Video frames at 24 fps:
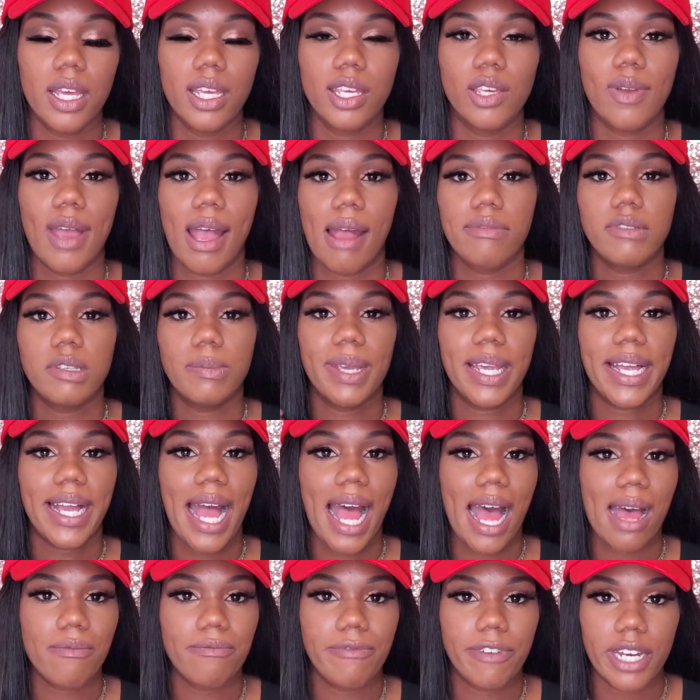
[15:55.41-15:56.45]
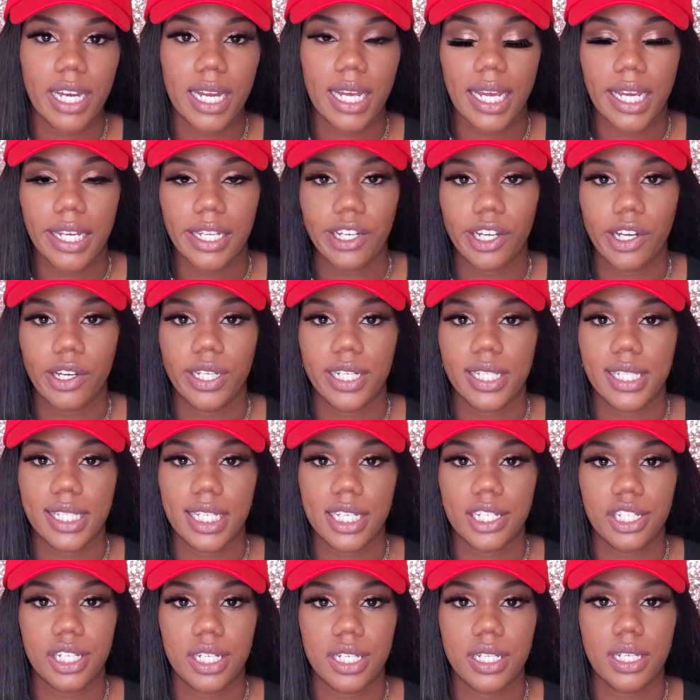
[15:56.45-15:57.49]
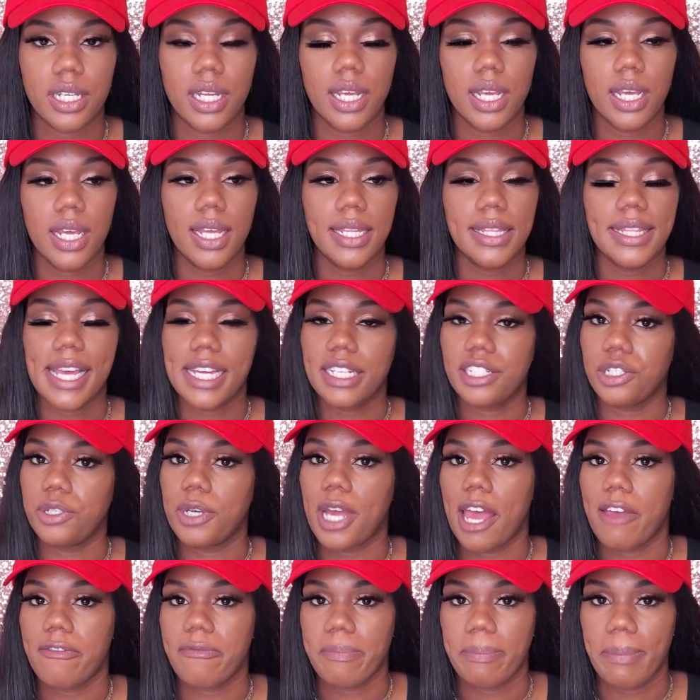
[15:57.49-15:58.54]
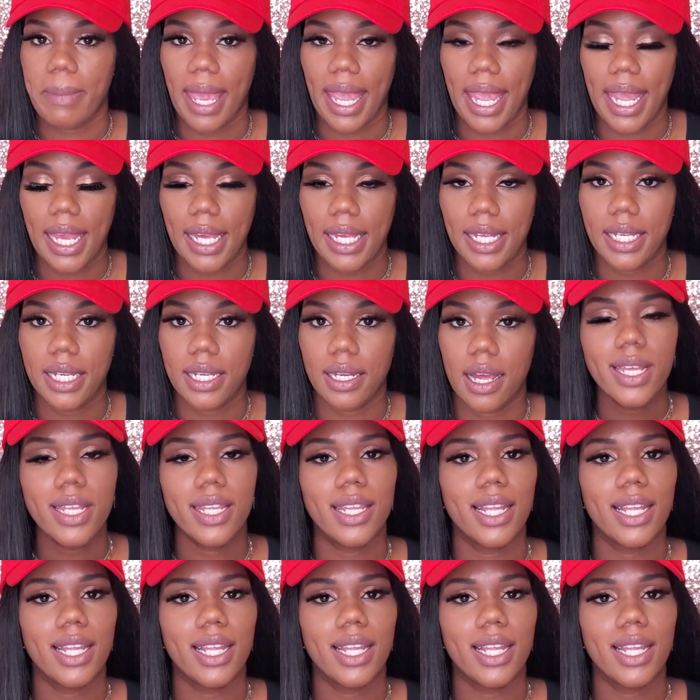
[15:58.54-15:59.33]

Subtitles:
You have to be confident in your decision that you have made.